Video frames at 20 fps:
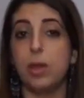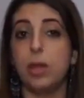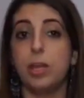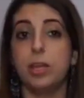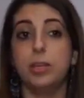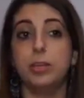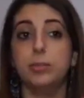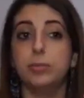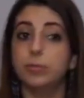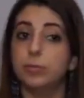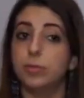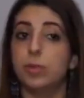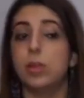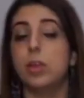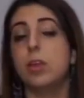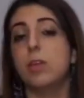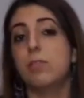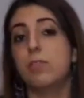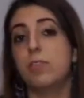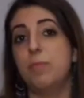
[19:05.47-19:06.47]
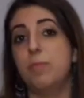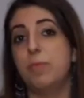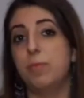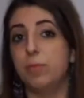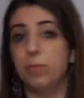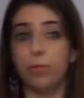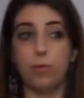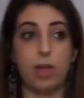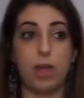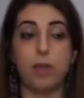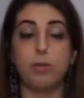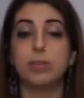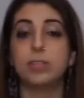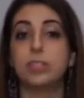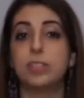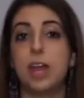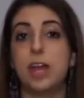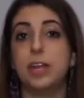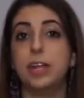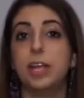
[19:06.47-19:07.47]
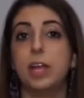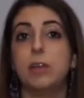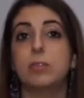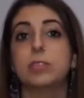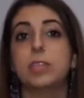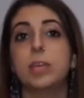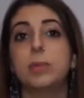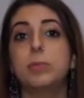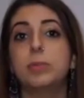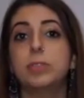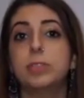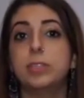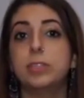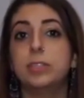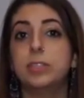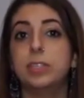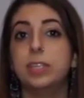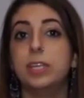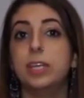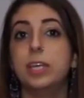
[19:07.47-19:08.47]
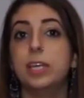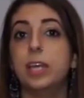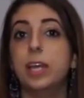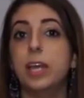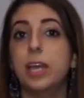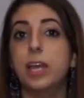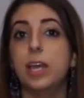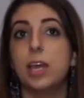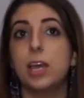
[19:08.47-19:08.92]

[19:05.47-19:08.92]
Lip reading: And from where I was standing, I was able to see